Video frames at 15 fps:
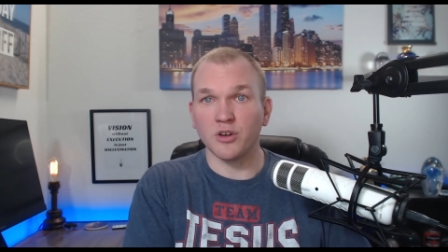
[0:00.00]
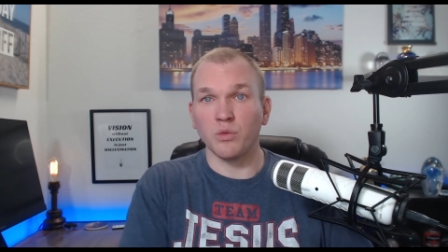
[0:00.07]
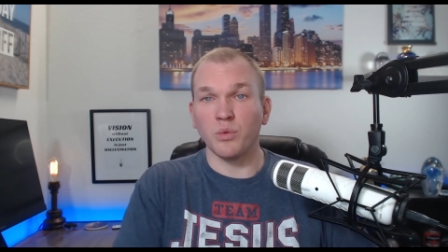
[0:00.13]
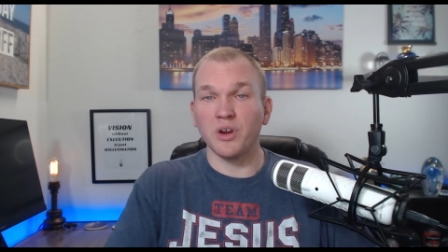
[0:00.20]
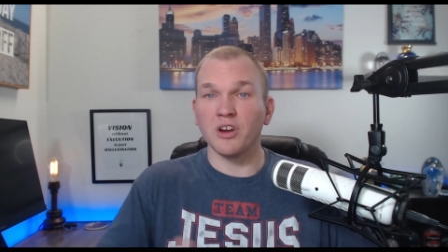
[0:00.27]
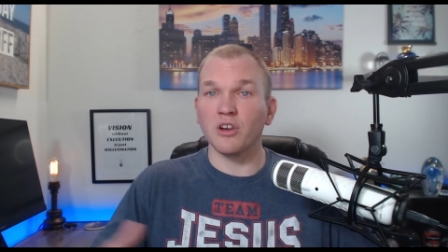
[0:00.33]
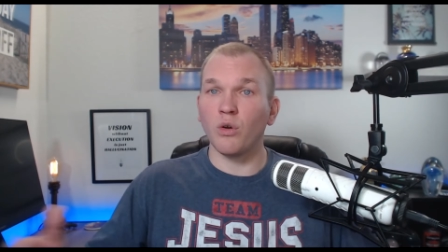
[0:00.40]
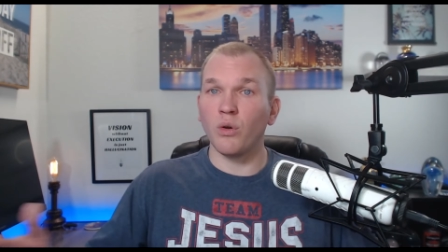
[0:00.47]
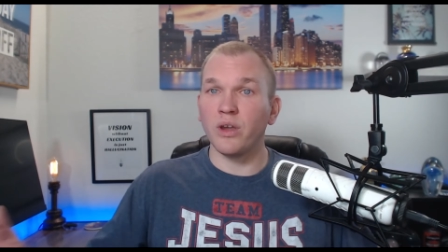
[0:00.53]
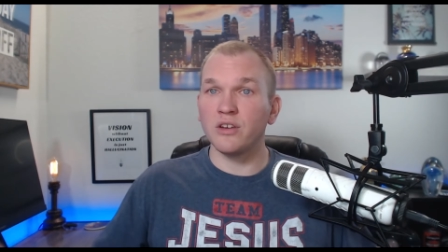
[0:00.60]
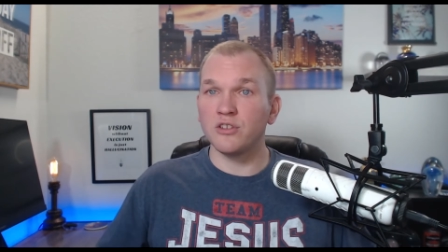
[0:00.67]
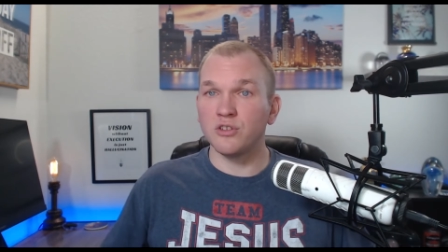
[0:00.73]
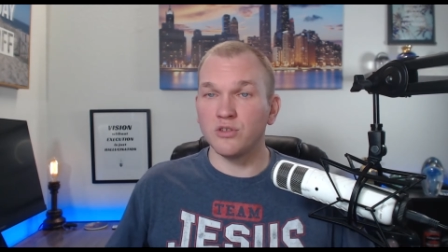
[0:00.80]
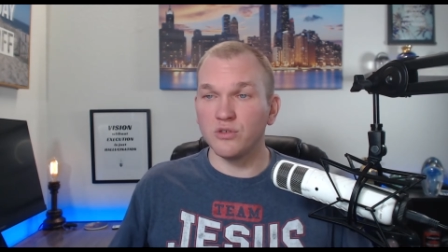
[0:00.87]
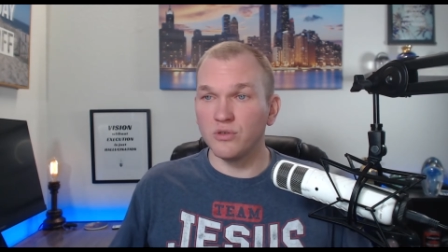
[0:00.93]
we are going
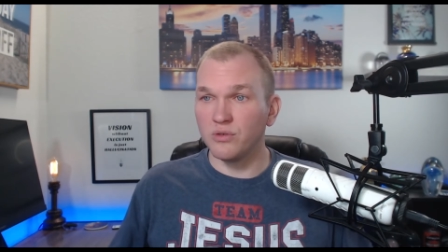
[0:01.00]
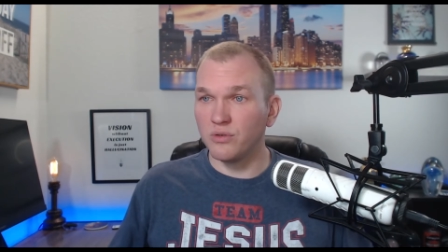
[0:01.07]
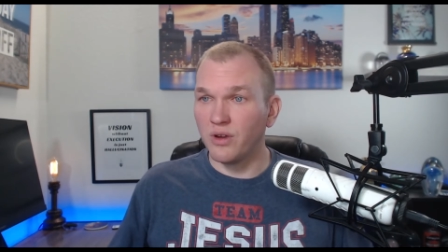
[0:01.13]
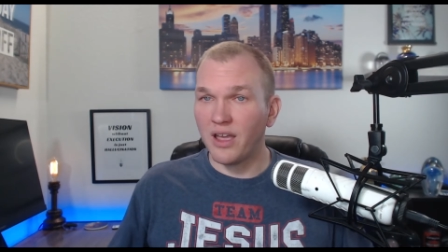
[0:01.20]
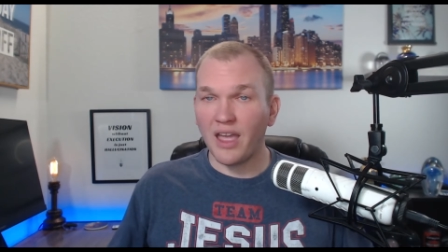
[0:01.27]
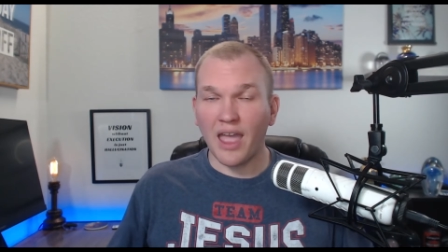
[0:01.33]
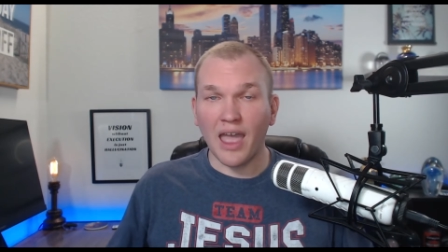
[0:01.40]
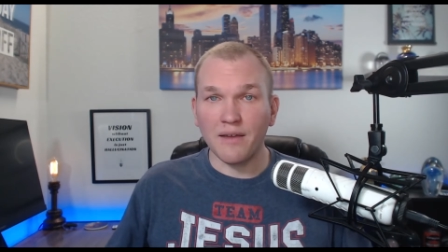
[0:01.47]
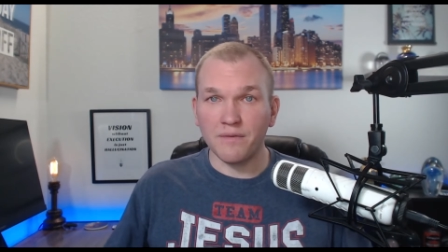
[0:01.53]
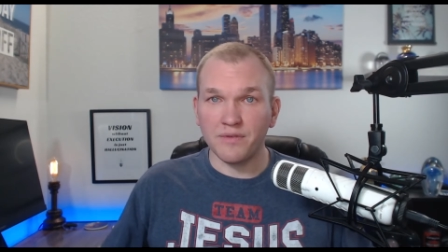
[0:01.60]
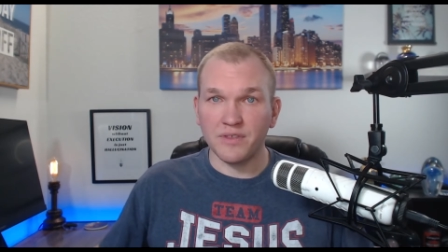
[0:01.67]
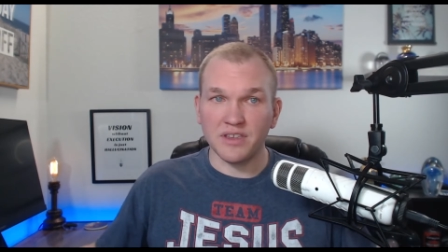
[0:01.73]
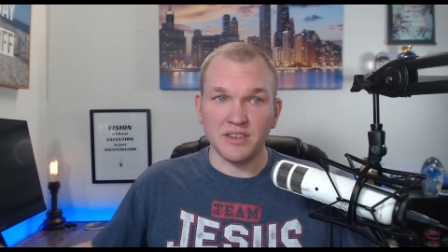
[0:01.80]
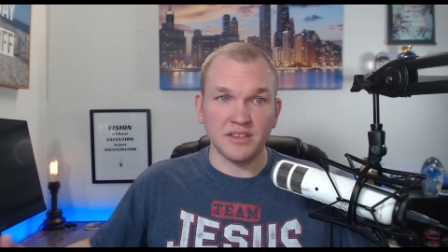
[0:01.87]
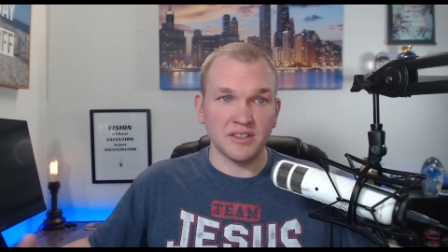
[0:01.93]
to have
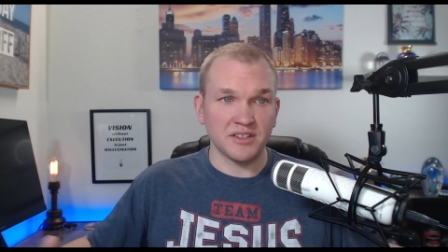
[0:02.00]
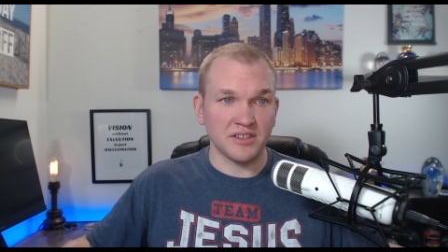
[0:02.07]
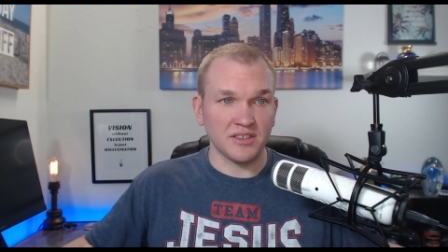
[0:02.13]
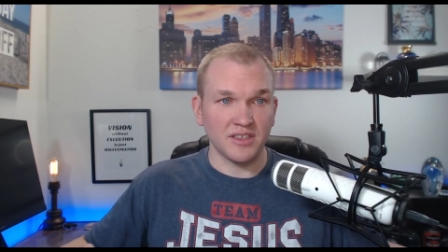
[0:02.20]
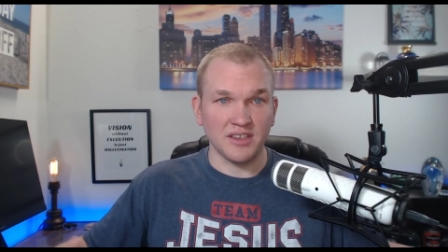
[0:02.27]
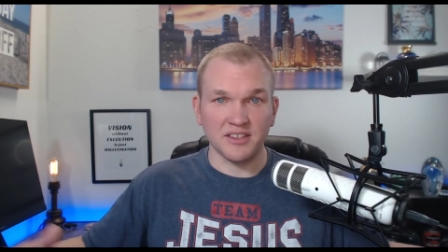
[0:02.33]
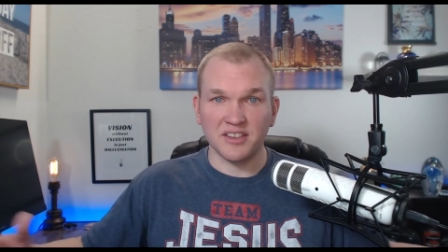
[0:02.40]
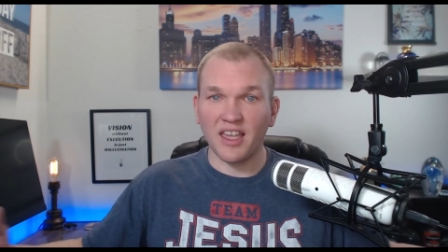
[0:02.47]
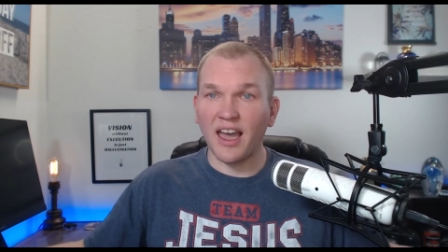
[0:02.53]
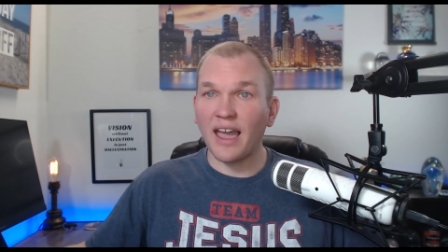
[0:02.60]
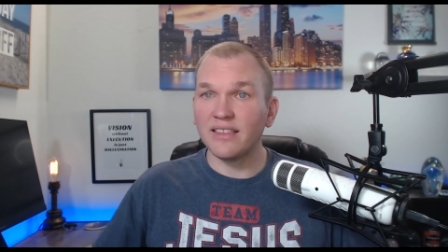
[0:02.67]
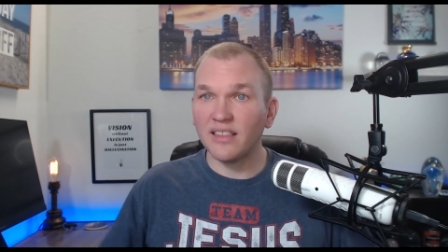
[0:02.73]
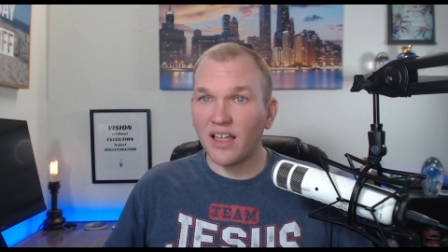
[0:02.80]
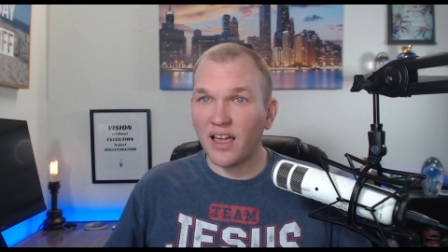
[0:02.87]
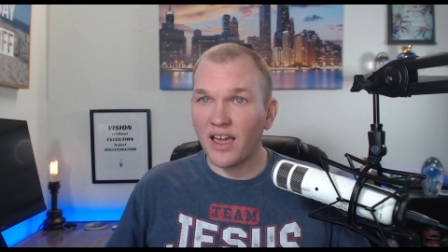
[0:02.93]
these
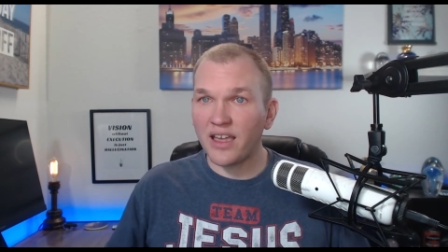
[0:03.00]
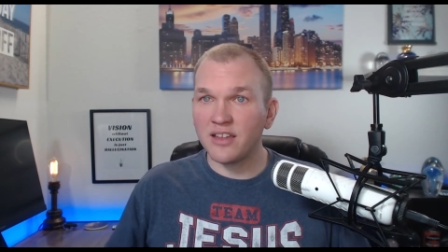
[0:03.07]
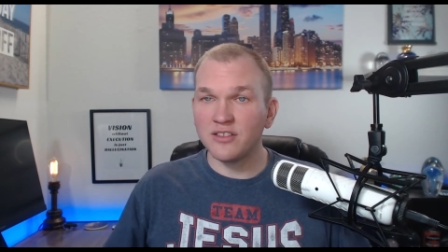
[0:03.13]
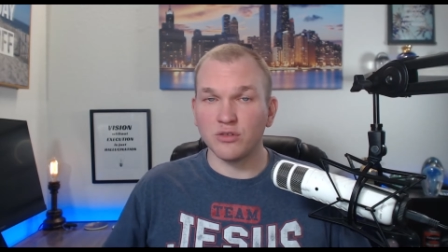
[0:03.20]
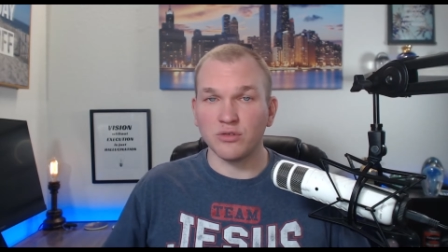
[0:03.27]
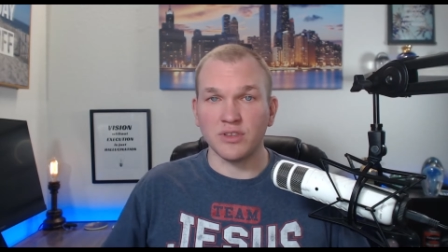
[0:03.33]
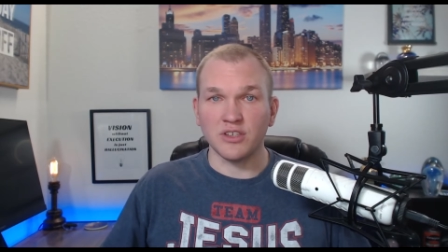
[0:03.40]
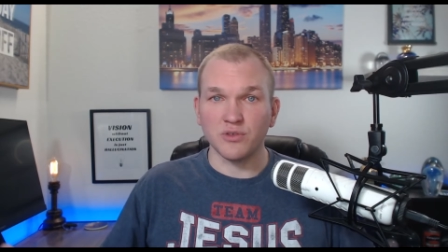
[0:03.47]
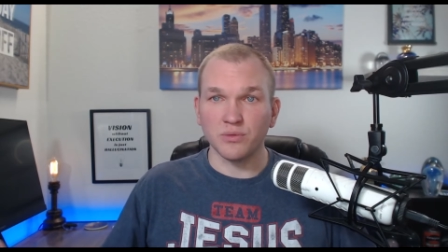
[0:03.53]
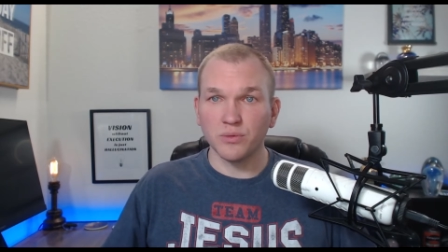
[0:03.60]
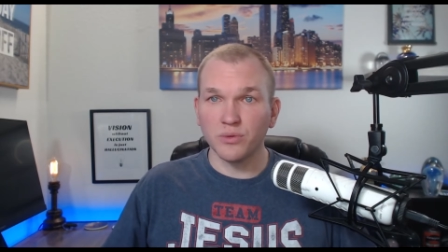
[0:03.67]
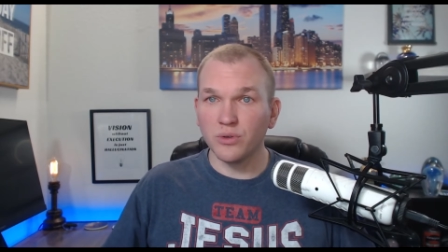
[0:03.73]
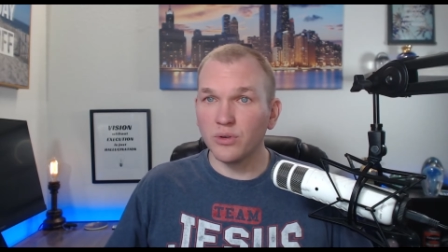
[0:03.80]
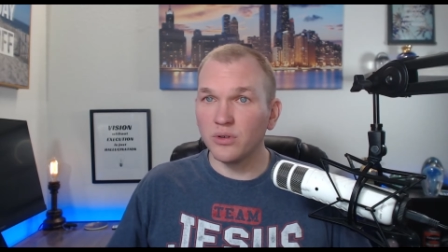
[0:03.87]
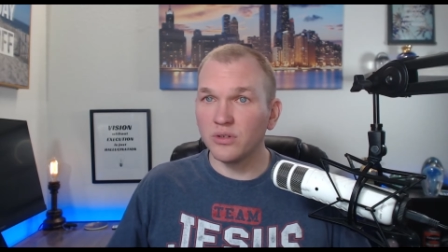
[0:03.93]
guidelines or these
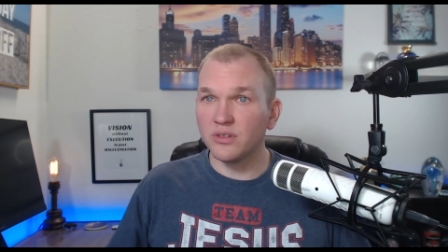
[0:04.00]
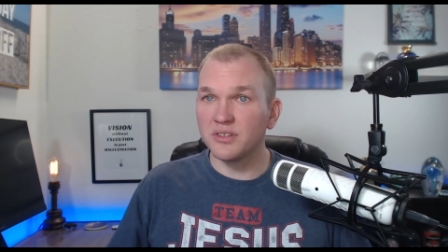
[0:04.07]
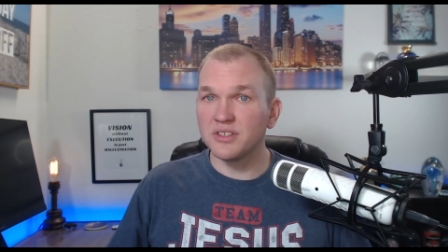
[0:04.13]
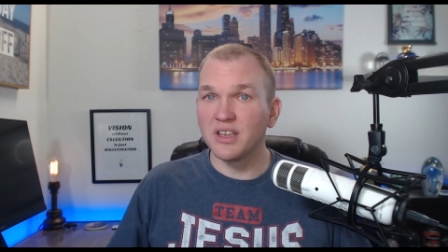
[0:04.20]
rules